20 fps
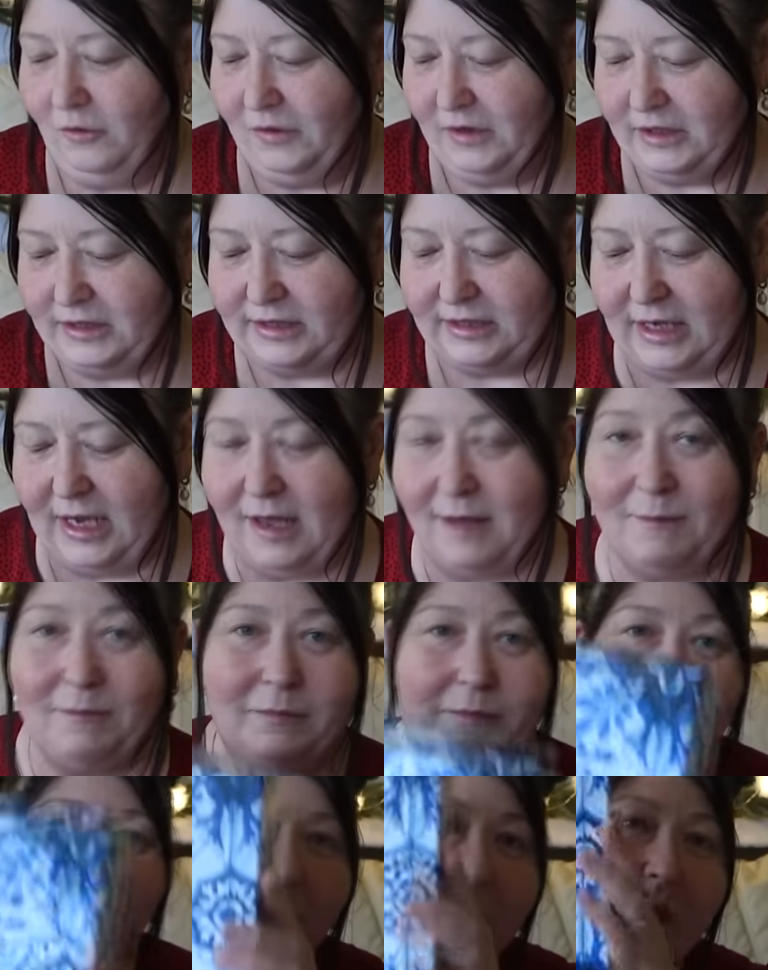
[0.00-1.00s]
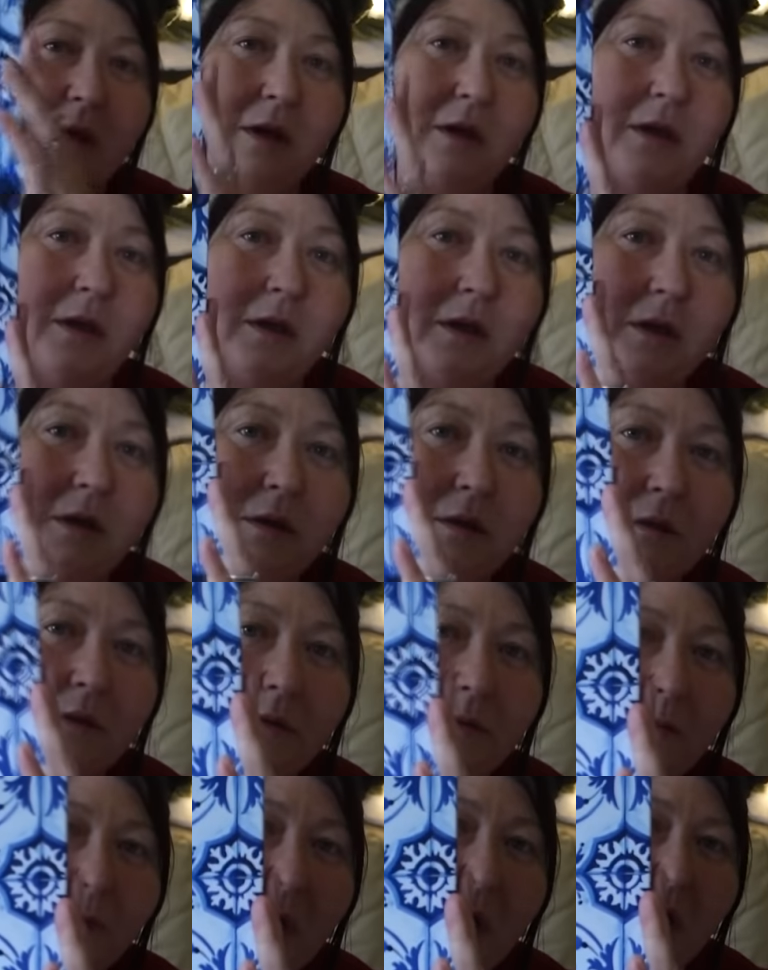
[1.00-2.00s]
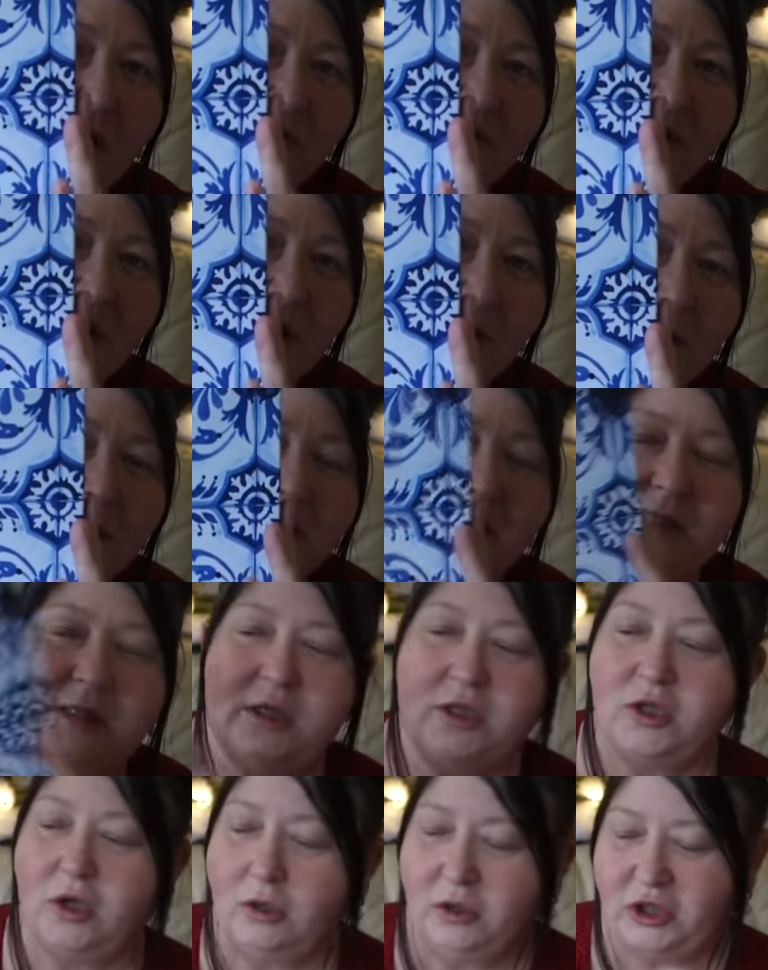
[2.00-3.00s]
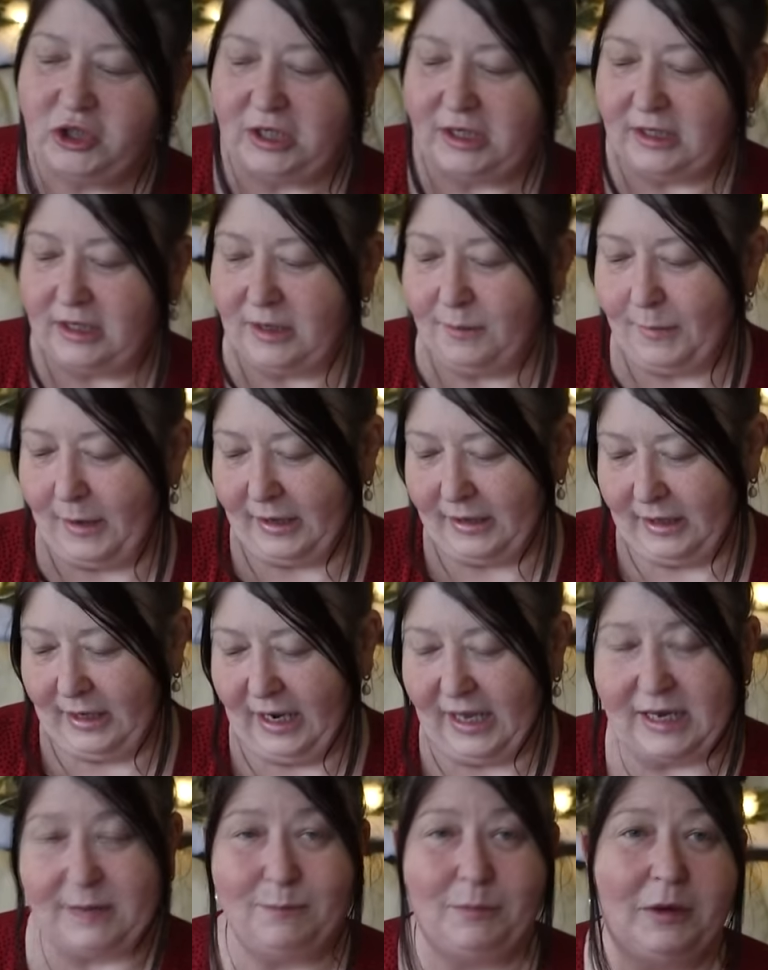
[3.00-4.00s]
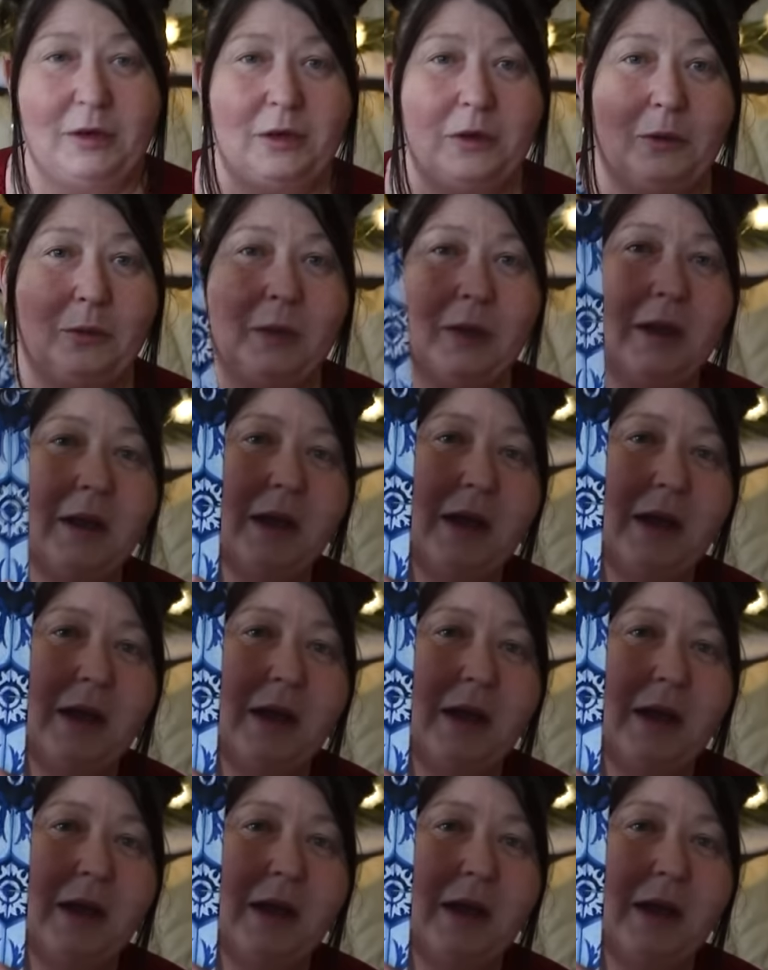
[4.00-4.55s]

this perfume. It's the Dolce and Gabbana light blue.